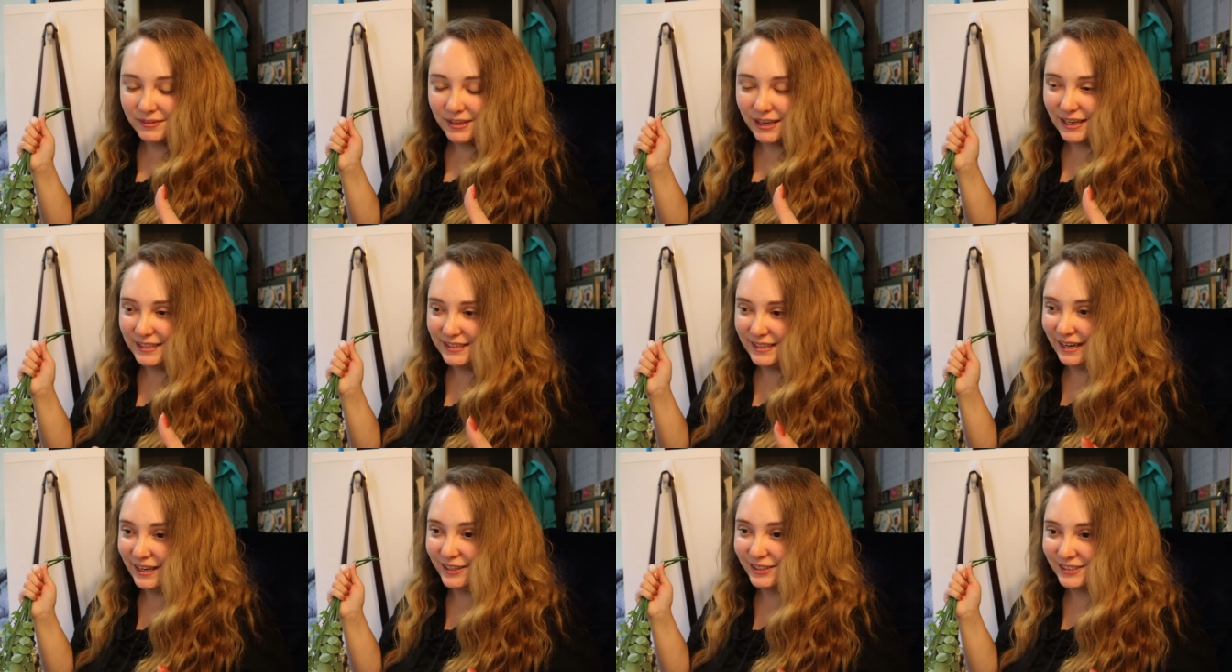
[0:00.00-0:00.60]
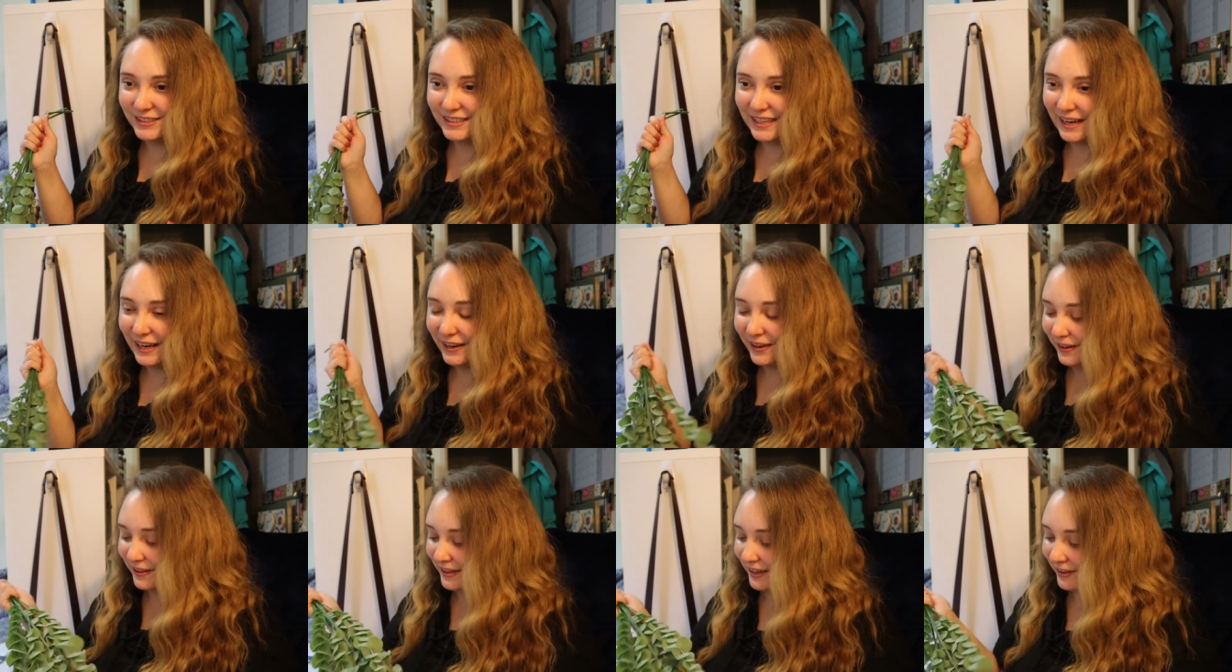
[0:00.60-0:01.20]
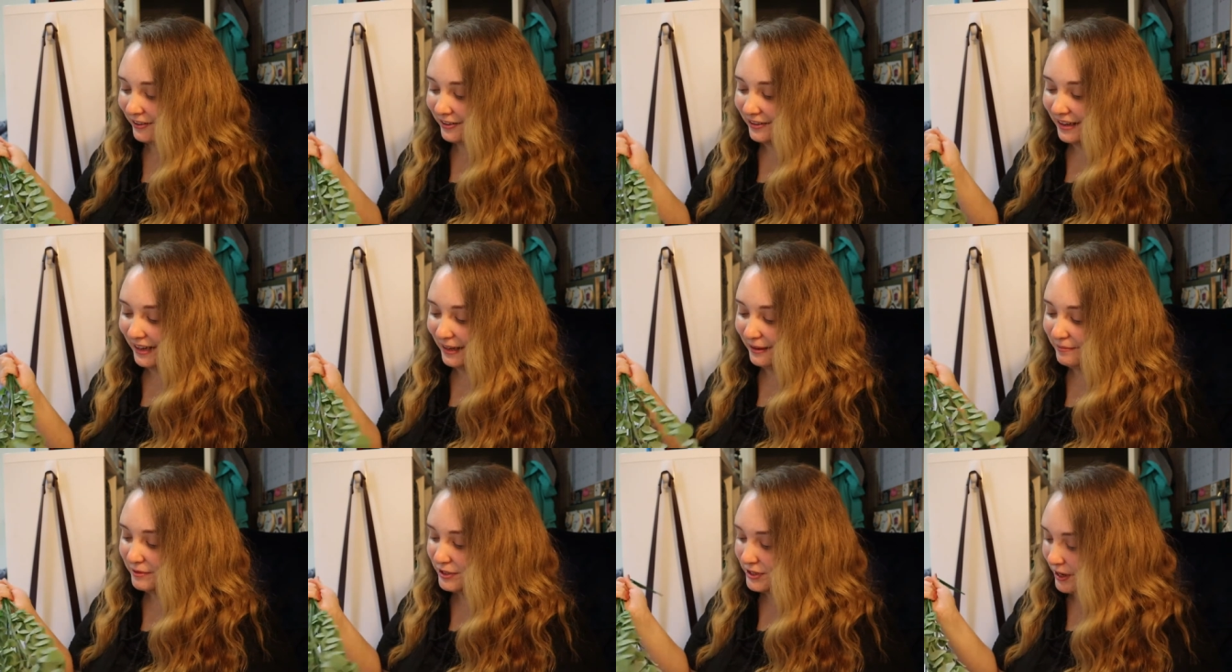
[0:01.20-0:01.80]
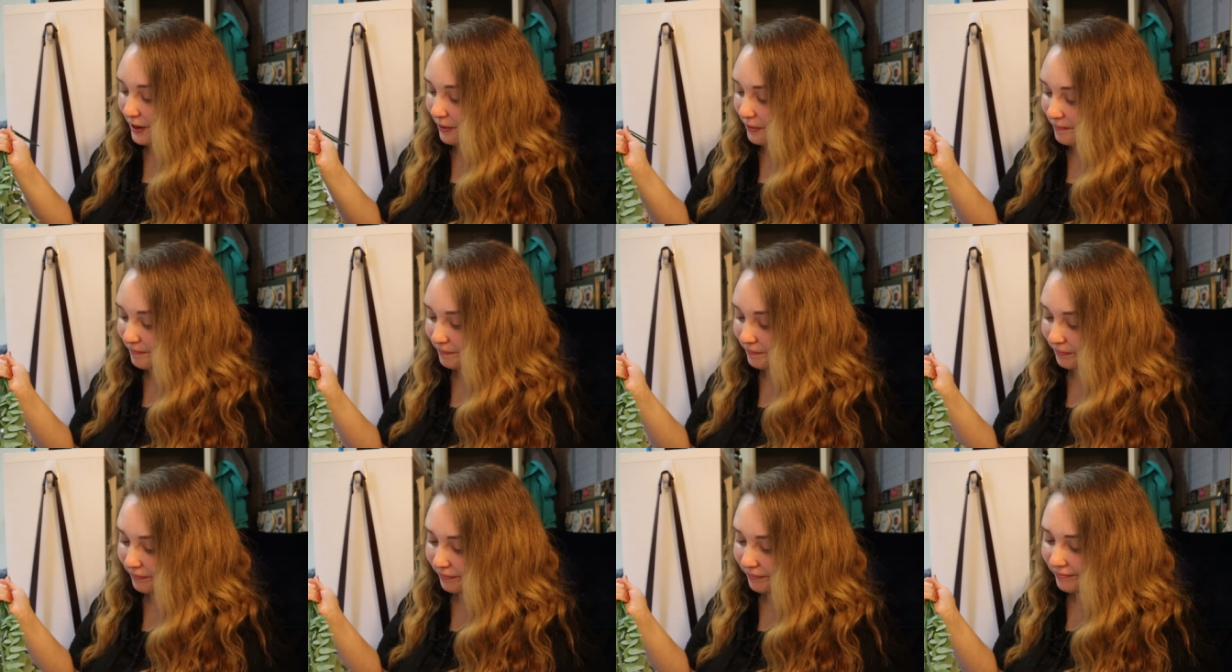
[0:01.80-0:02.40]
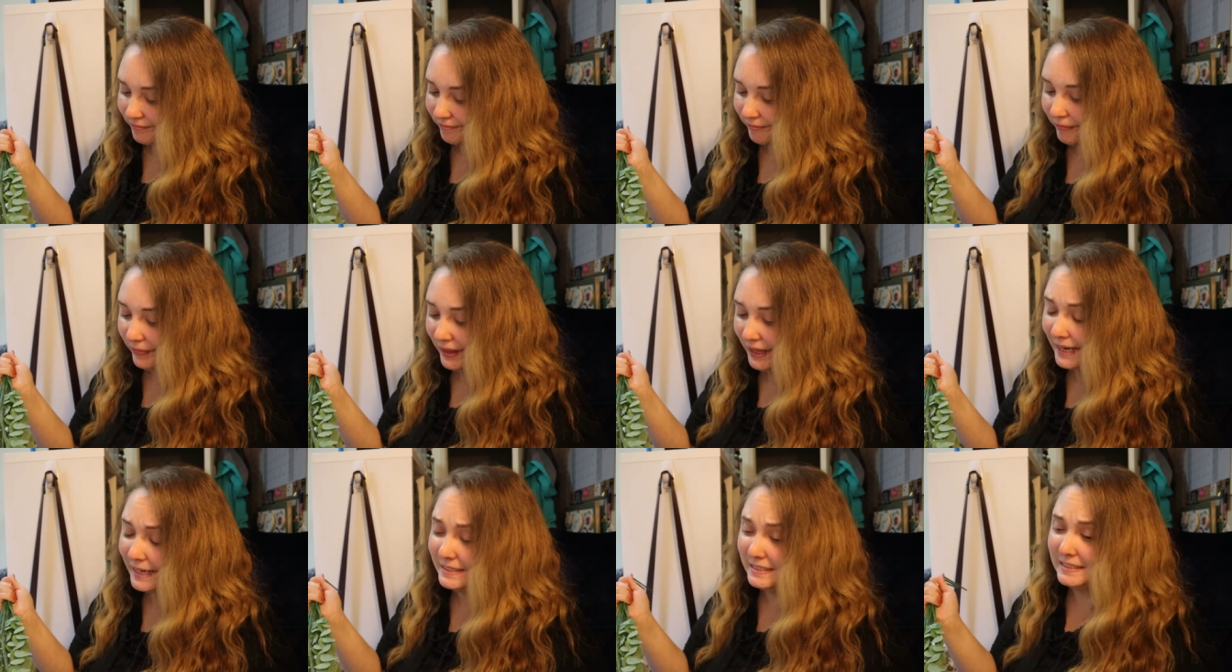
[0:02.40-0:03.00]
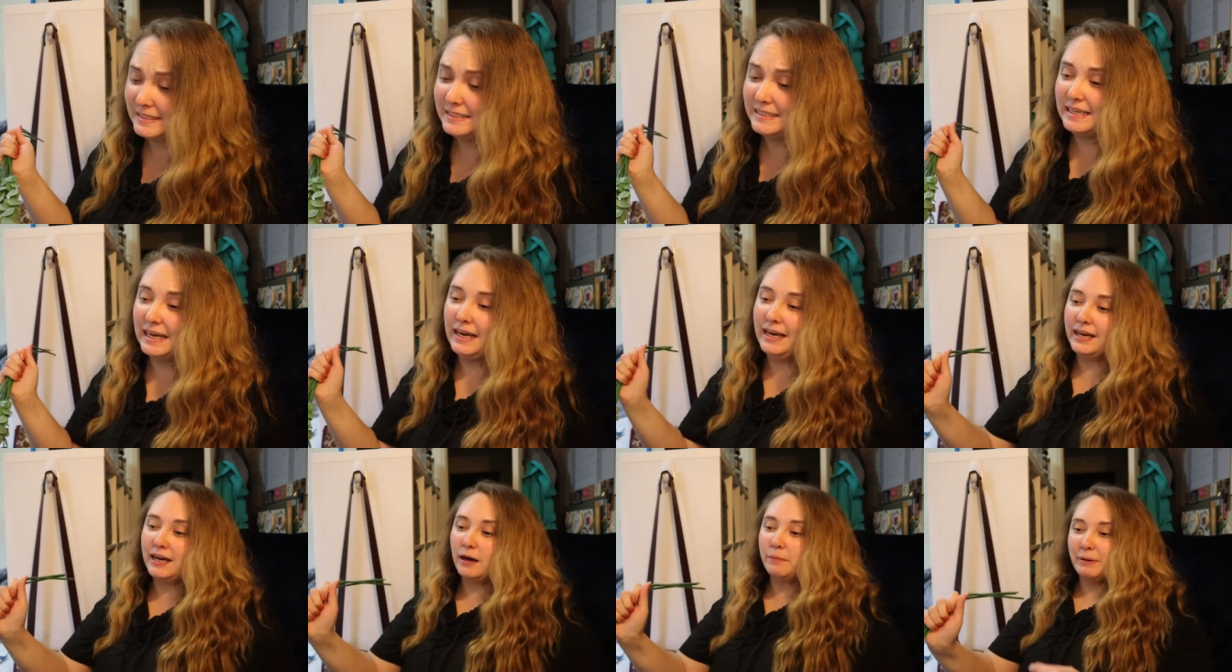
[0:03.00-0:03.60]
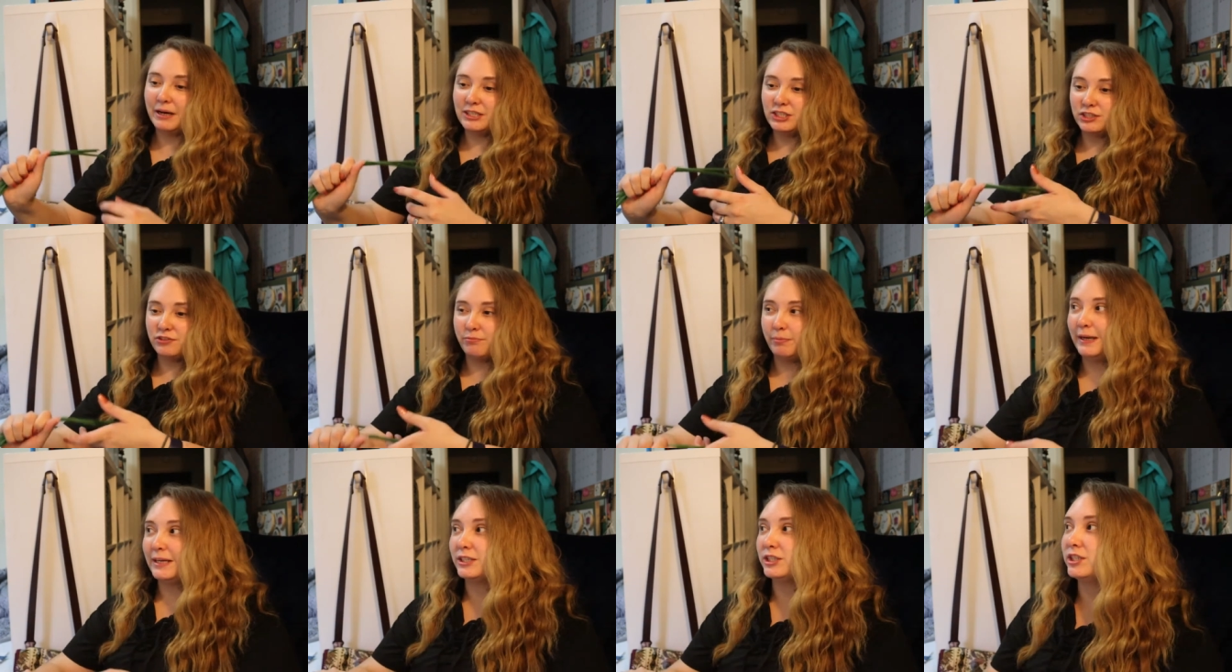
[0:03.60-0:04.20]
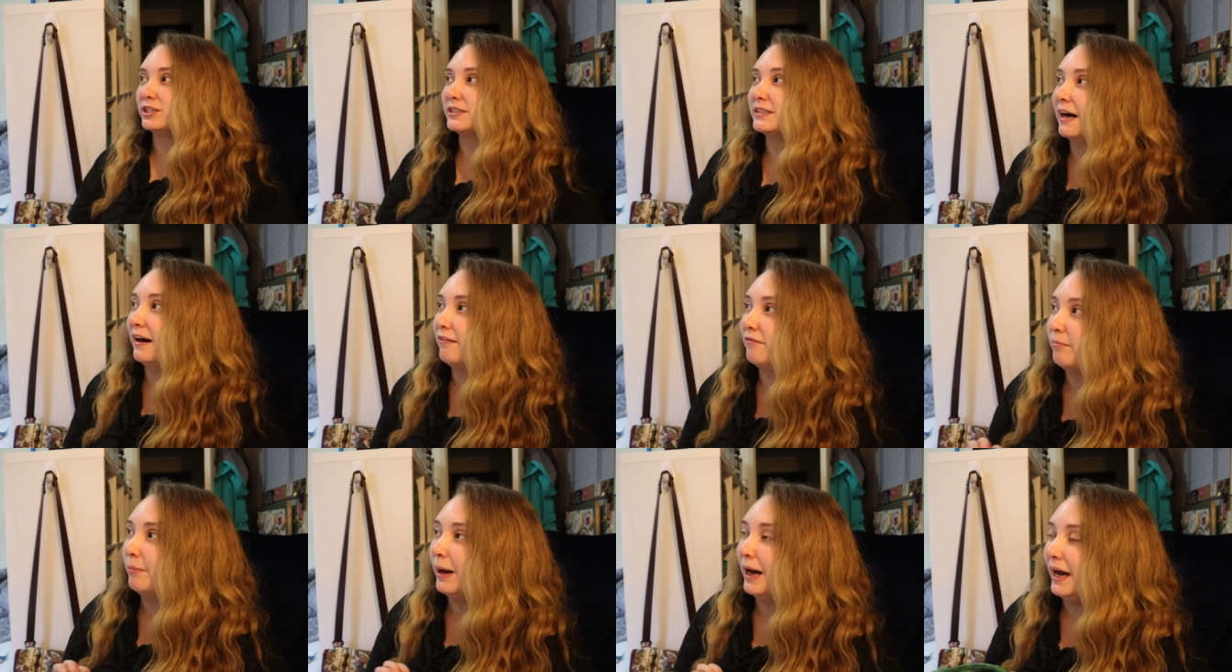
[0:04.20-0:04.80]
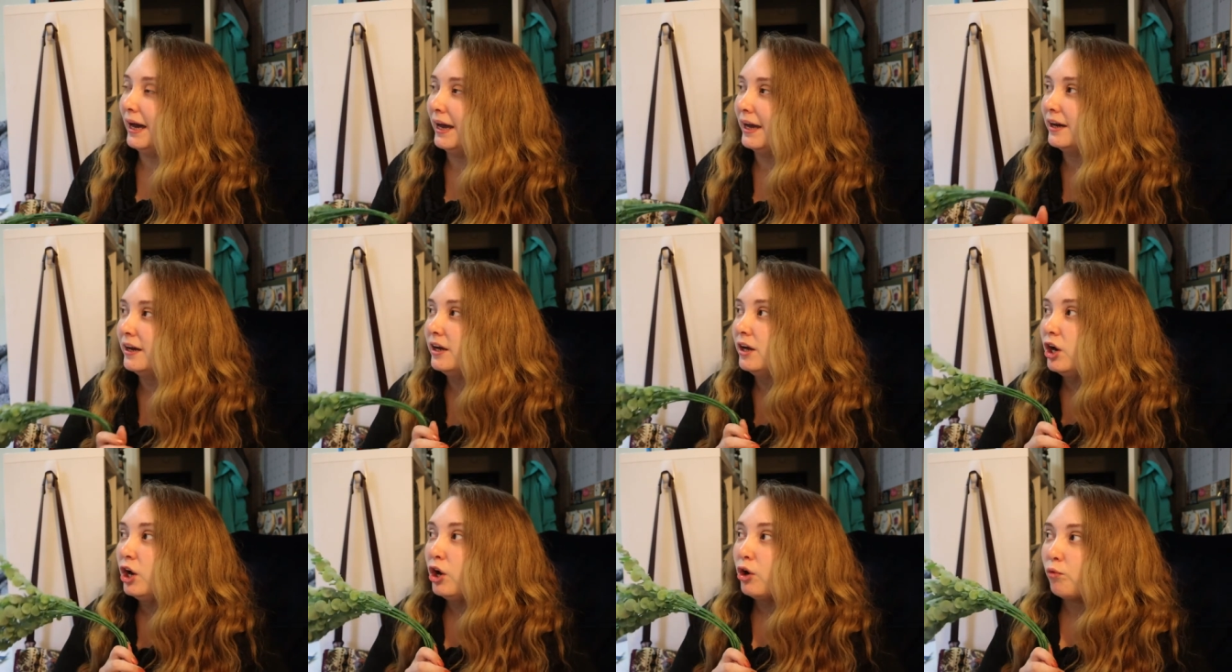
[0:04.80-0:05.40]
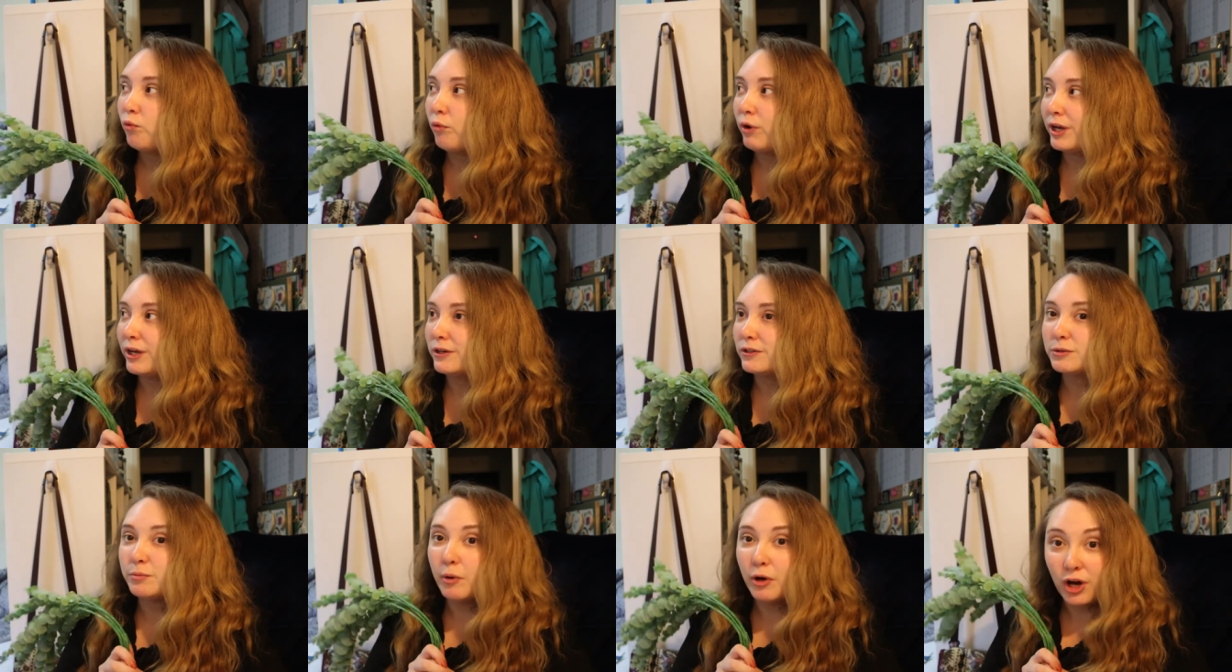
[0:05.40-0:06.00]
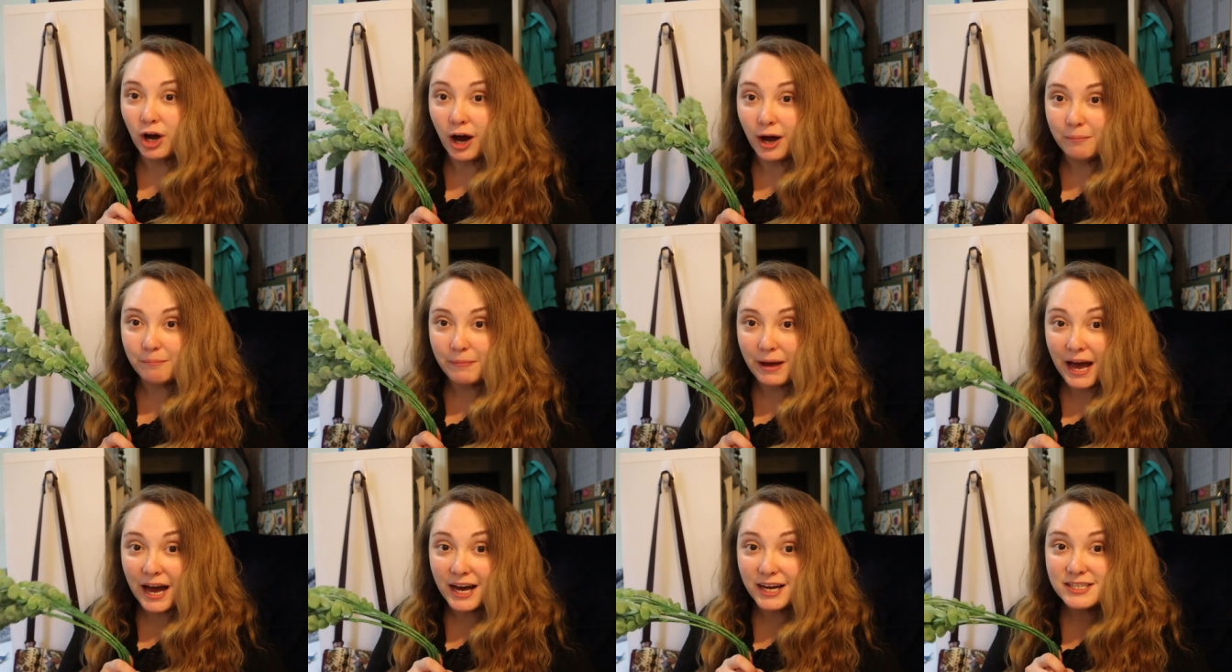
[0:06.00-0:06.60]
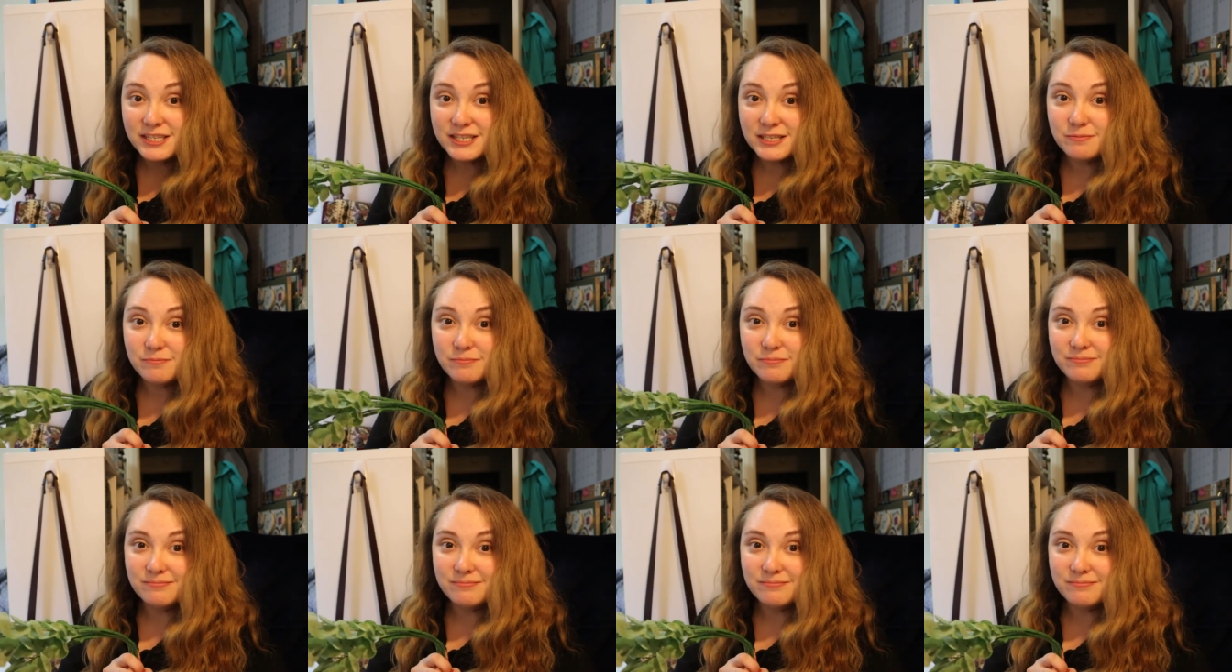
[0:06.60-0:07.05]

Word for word: containers that I got the other day. So I did take a bunch of pictures of my reusable cotton pads,